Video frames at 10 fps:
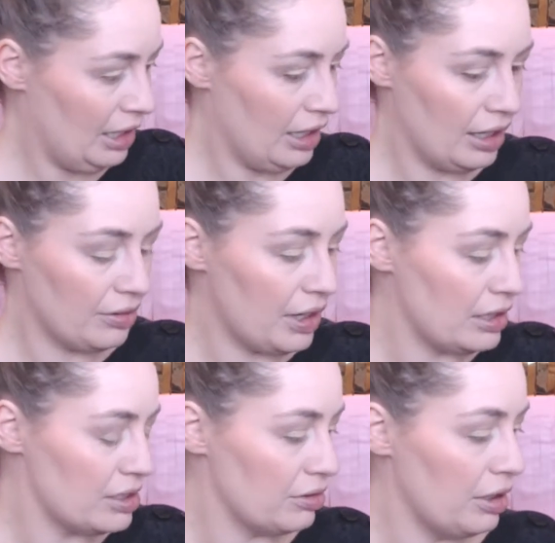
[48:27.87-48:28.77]
Alright,
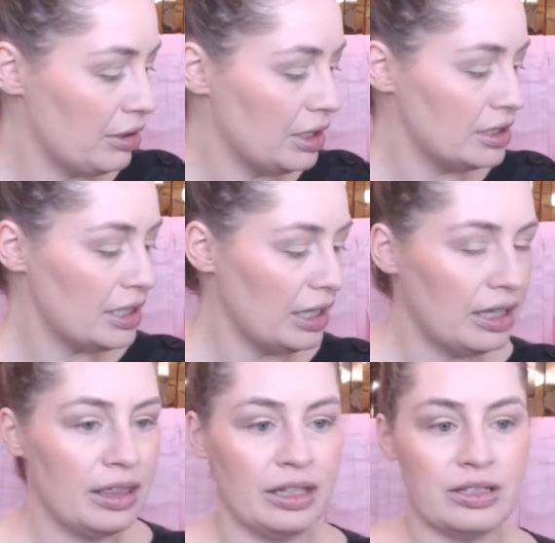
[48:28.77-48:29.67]
so I'm going to
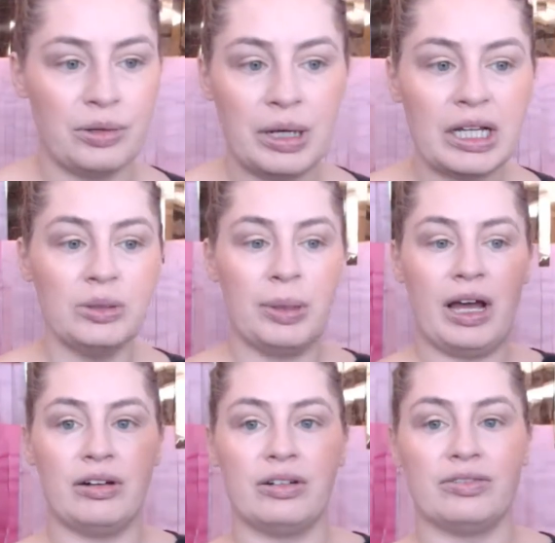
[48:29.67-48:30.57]
take the Twinkle
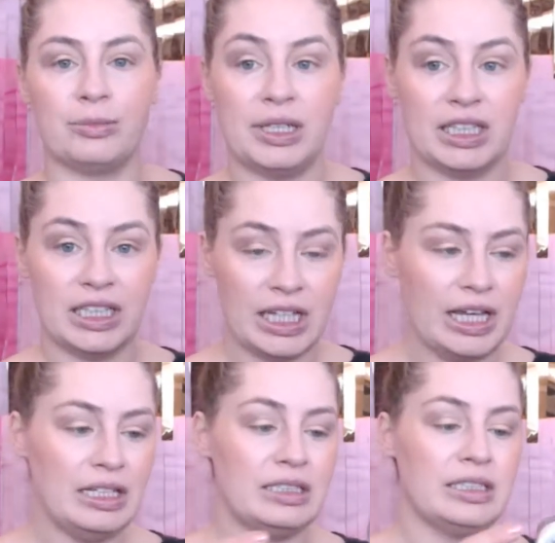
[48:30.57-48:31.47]
powder from
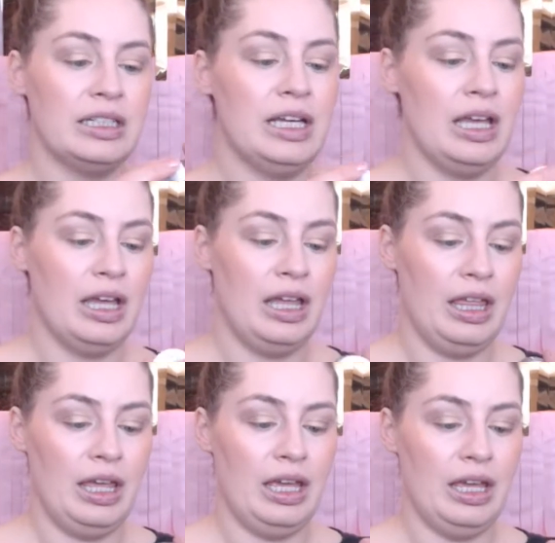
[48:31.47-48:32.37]
Late
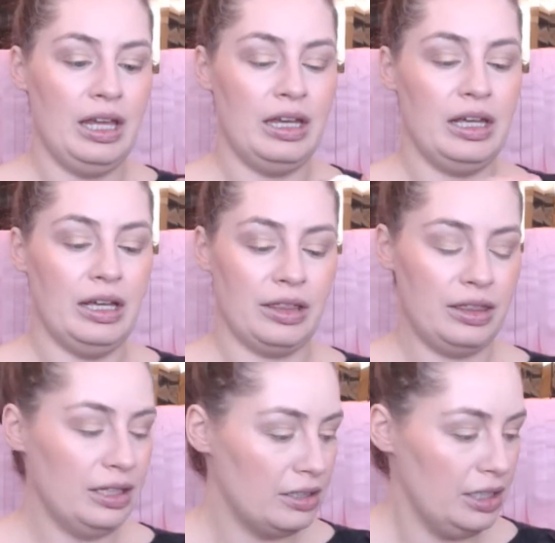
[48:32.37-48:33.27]
in
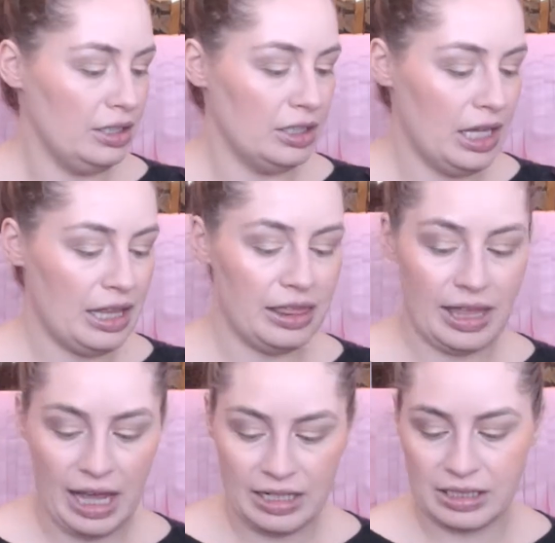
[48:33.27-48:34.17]
Ethereal, and
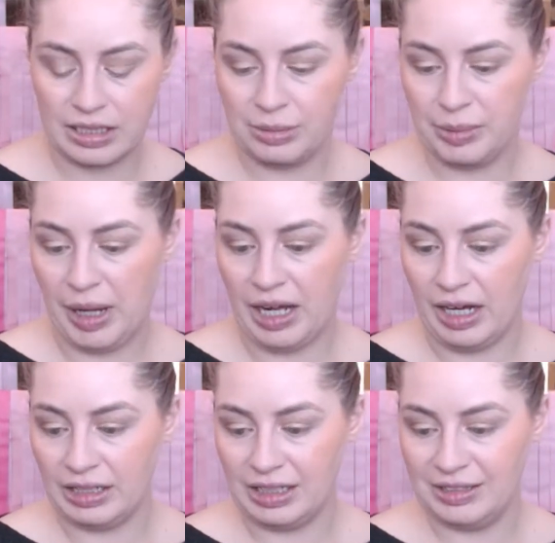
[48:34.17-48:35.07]
that is going to be my
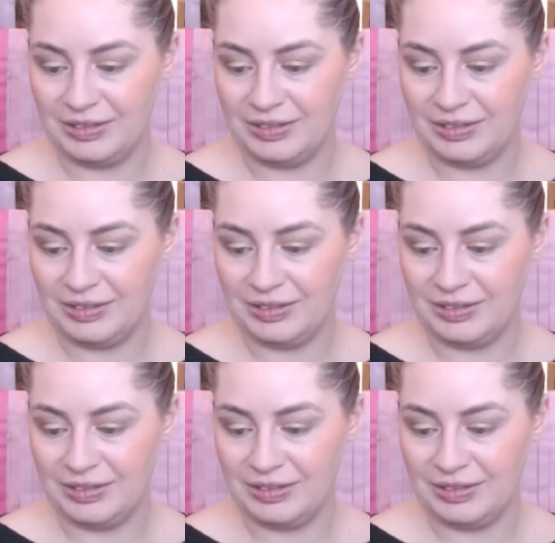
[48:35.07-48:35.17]
highlight.